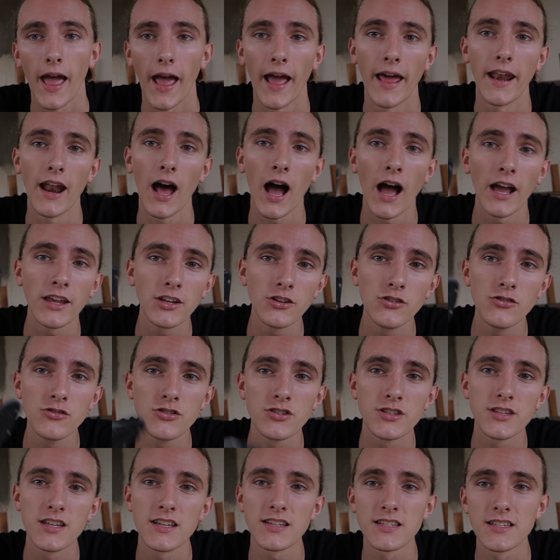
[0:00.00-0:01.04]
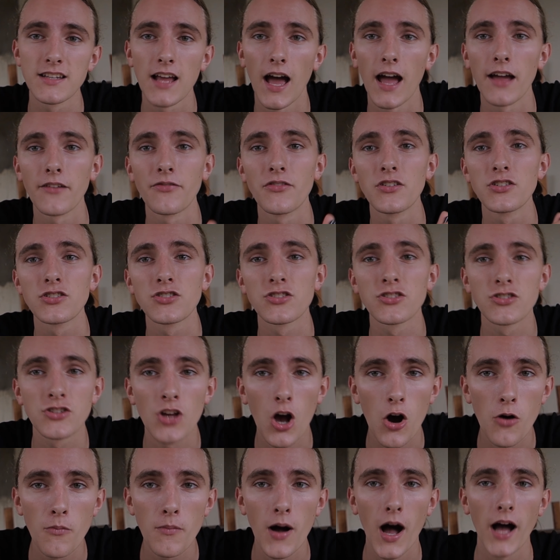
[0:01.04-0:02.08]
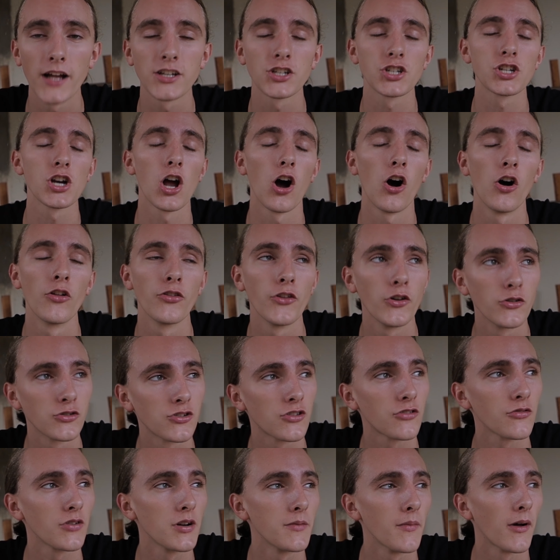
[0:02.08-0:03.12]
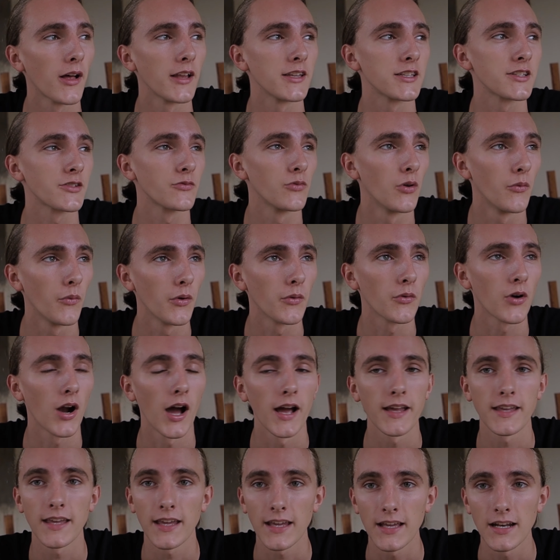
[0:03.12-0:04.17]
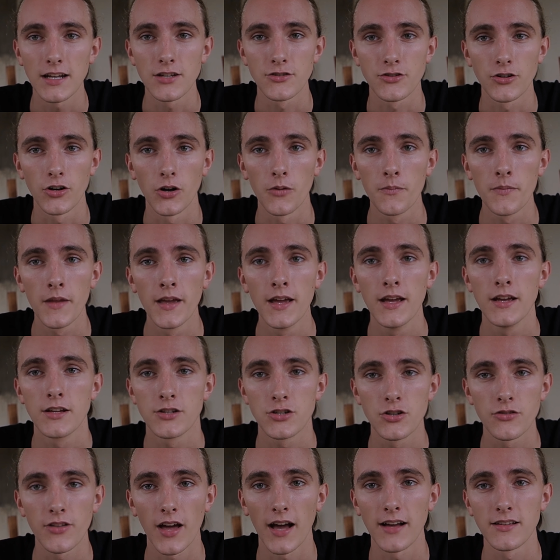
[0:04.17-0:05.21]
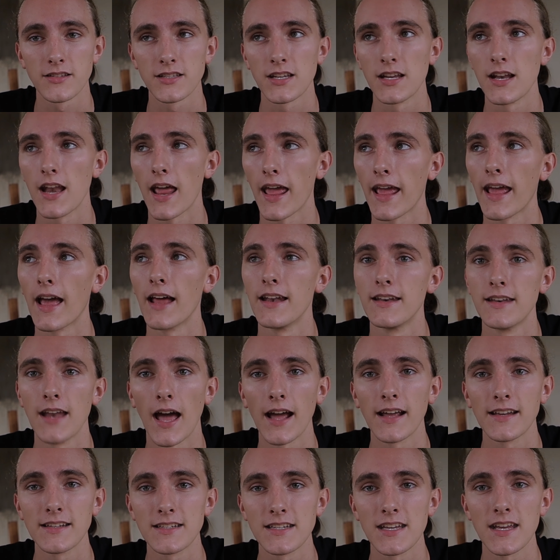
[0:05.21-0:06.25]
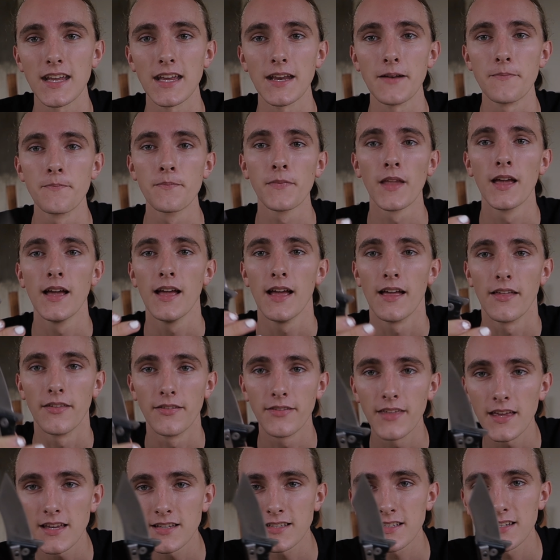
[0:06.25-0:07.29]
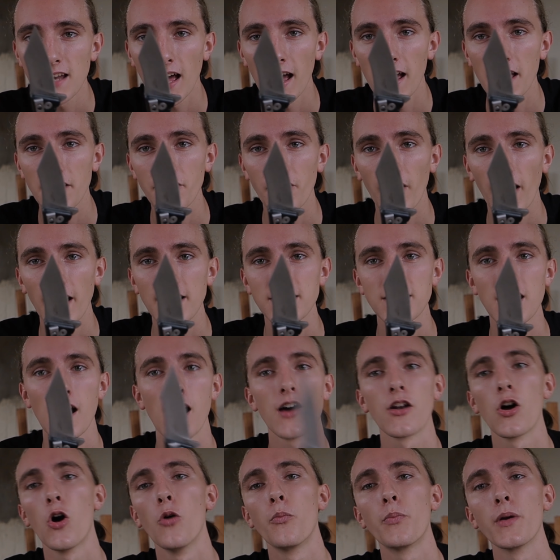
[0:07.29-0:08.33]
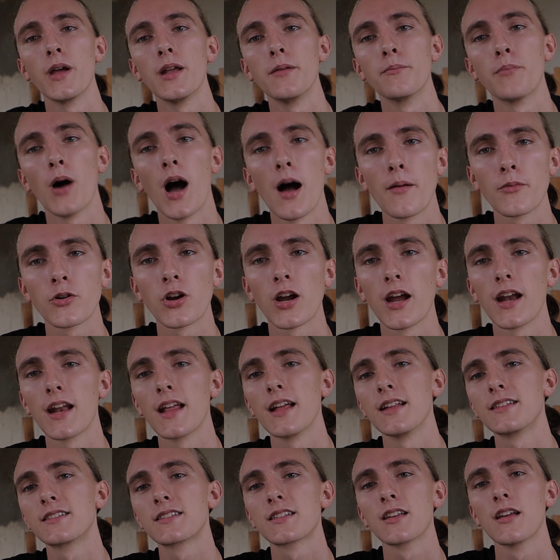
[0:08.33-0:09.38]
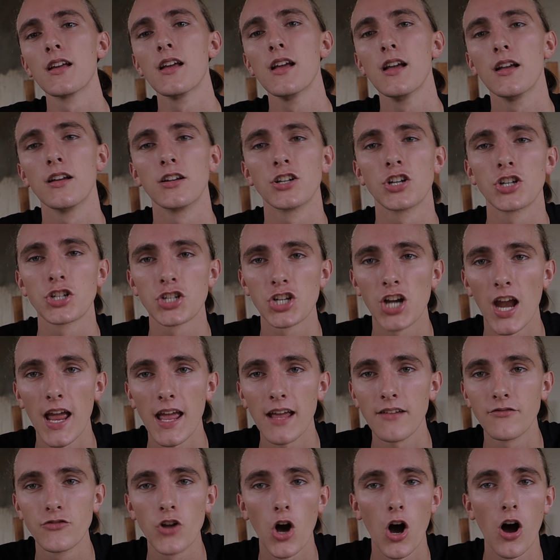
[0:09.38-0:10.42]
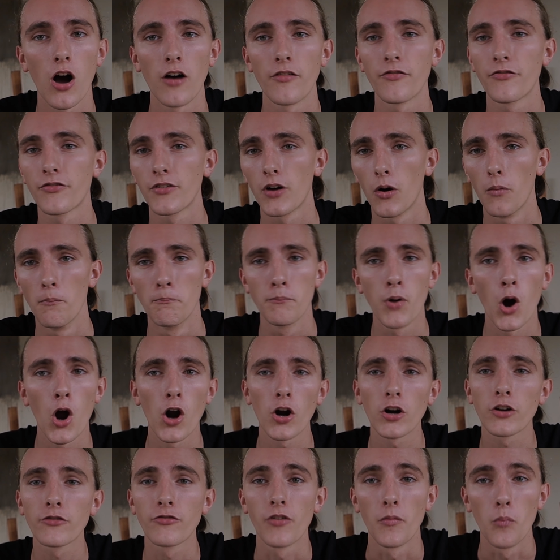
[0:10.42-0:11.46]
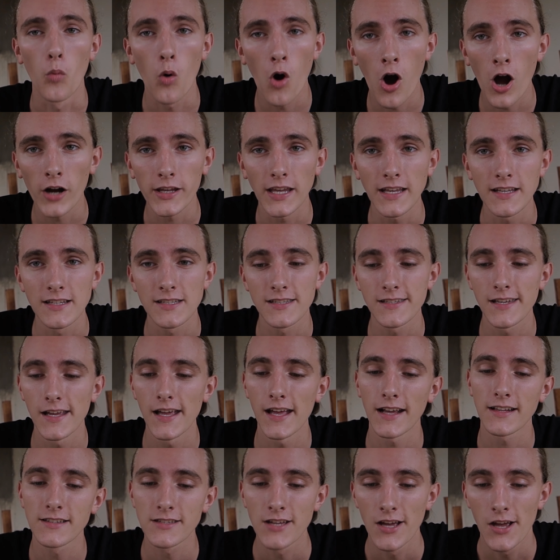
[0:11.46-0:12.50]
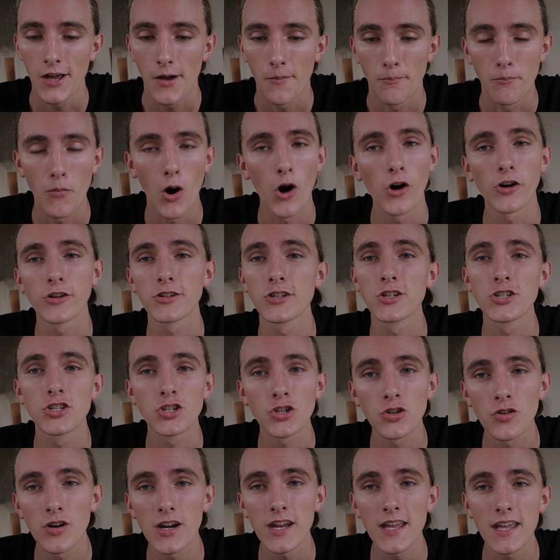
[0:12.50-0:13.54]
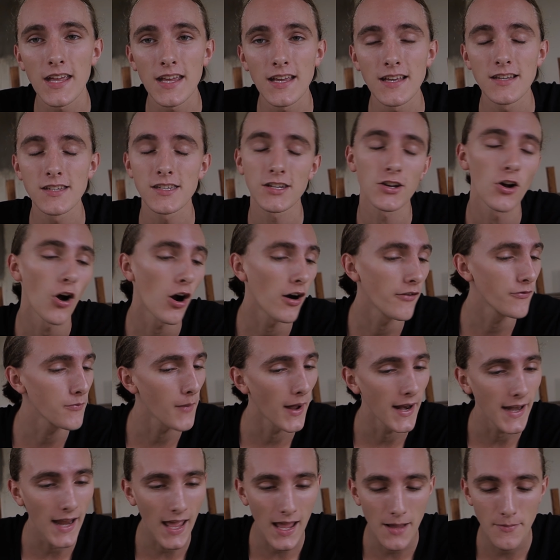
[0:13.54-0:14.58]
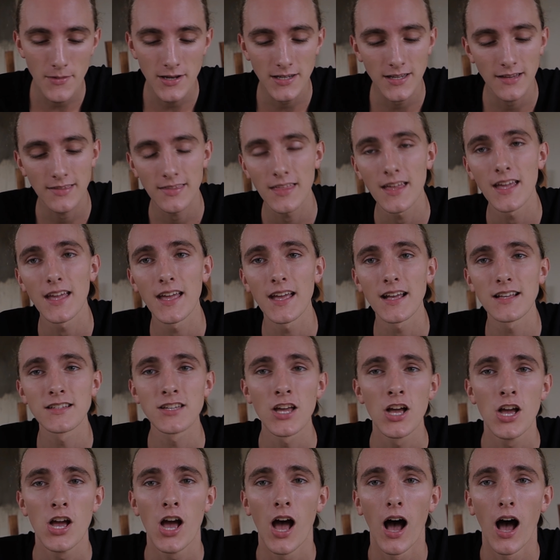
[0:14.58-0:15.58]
and I used this knife so much on those 3 months when we were hiking in Israel, 2019. This knife has cut open pomegranates, shaved off bark from walking sticks, marked trees, carved my name into things,